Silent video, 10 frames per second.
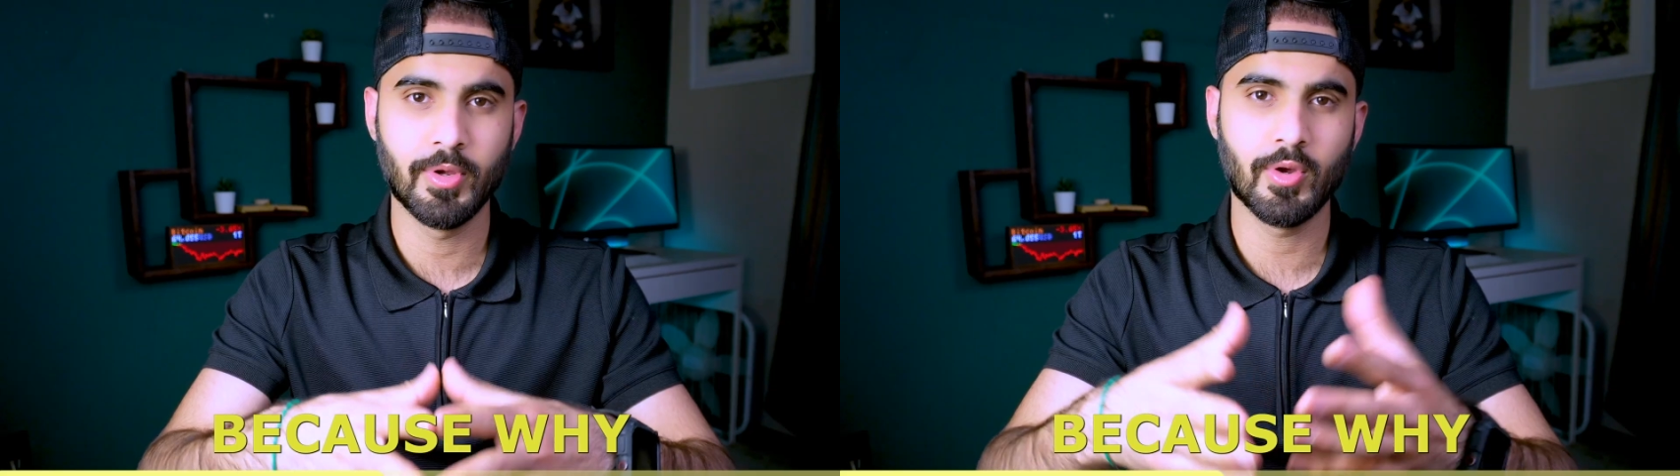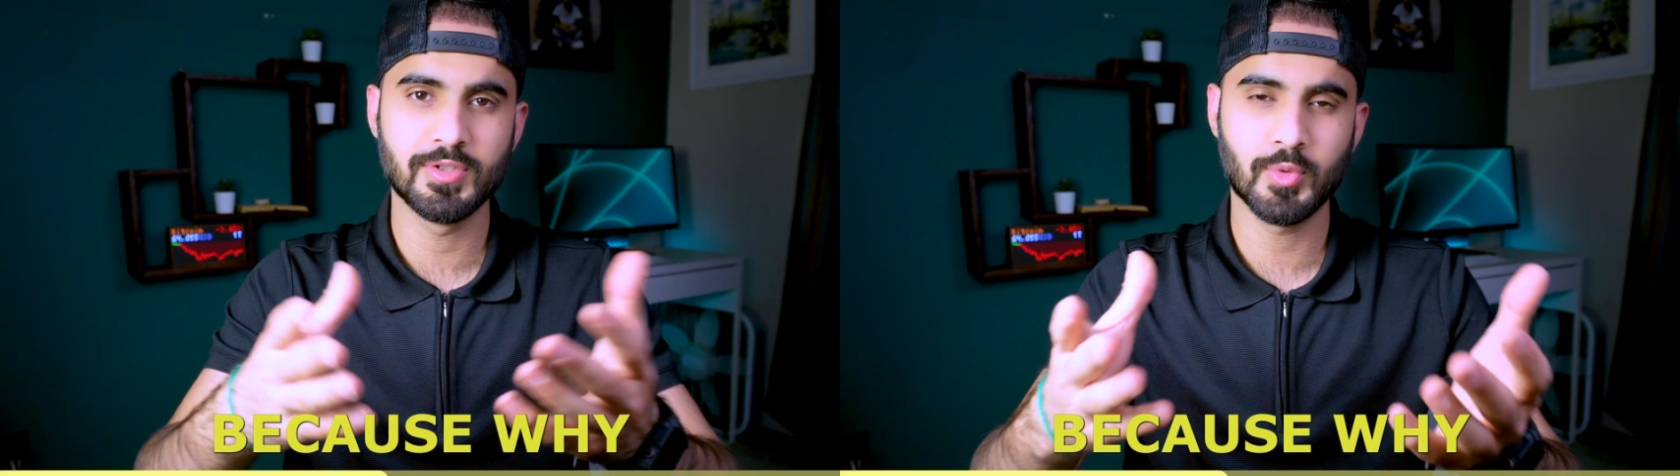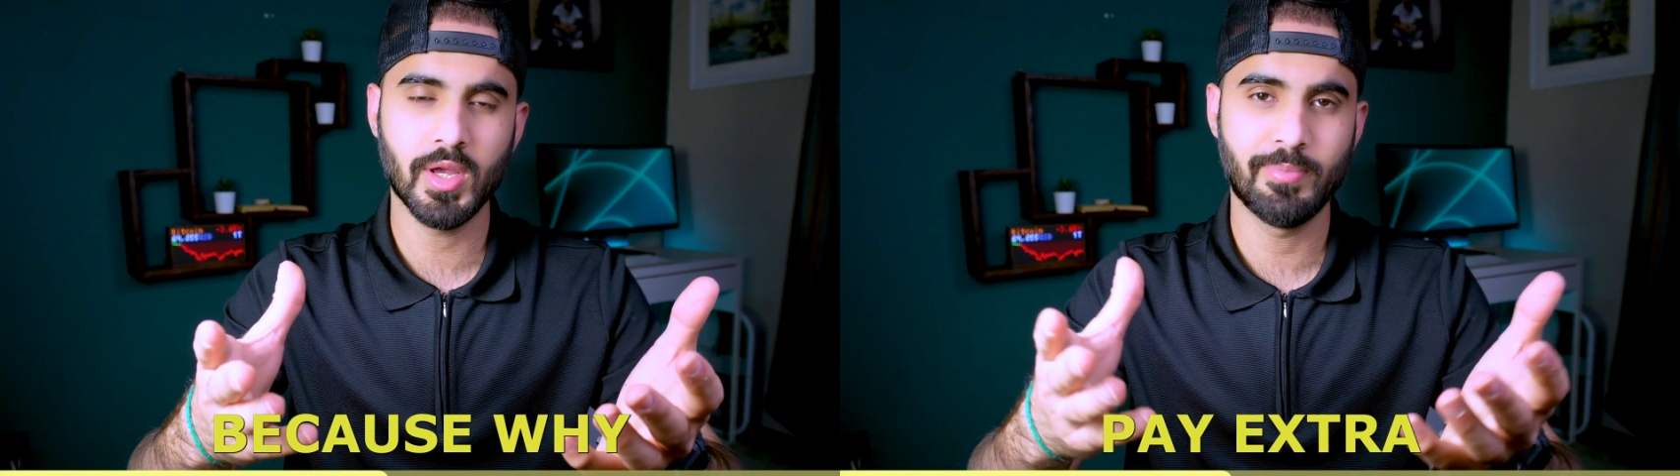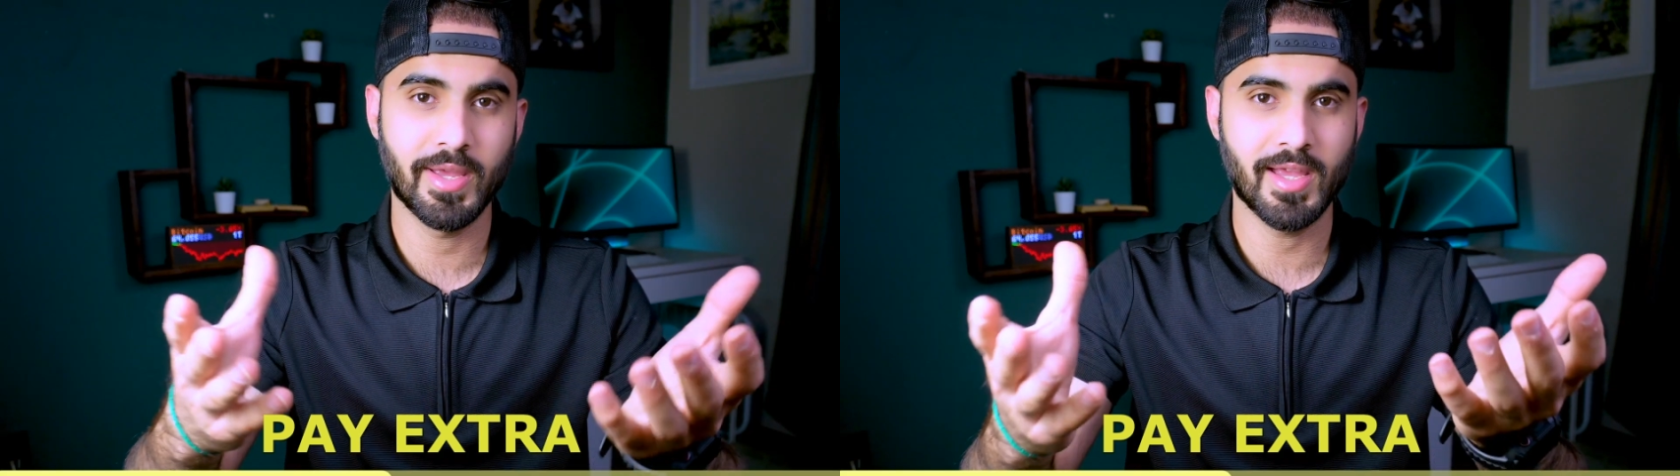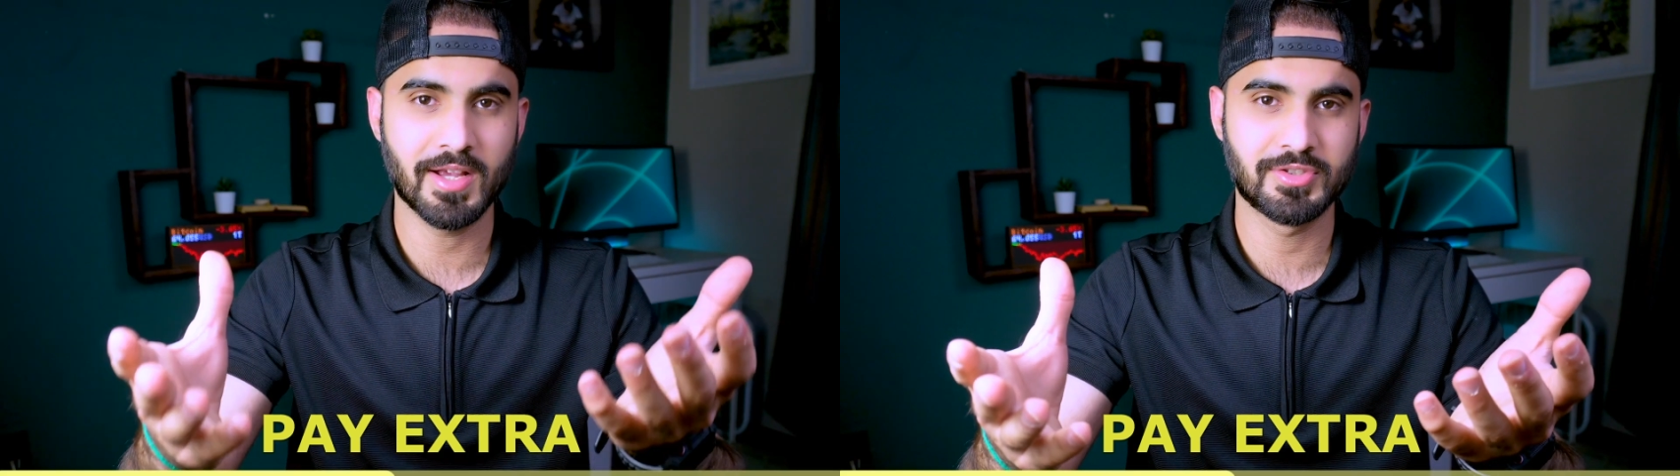Because why
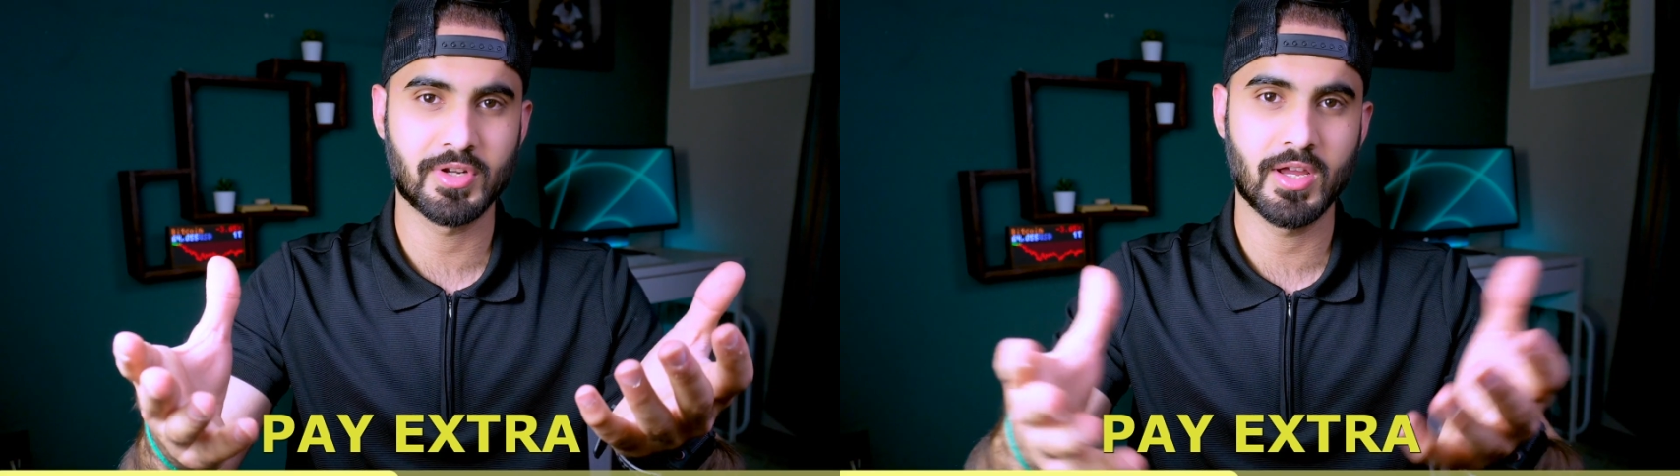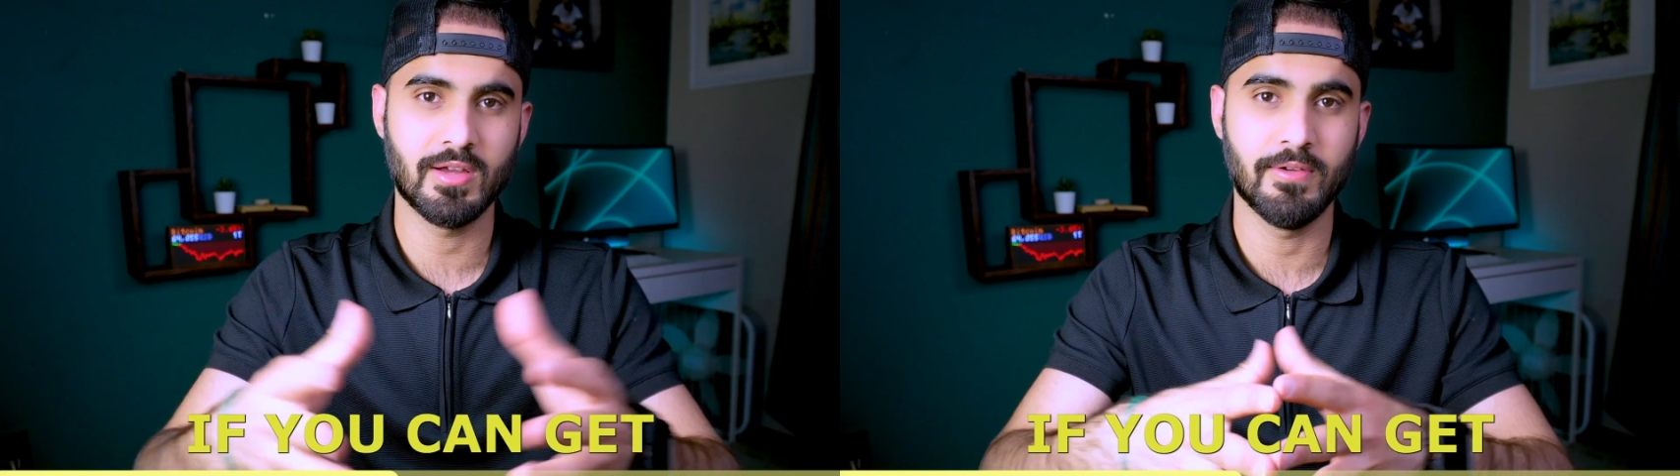pay extra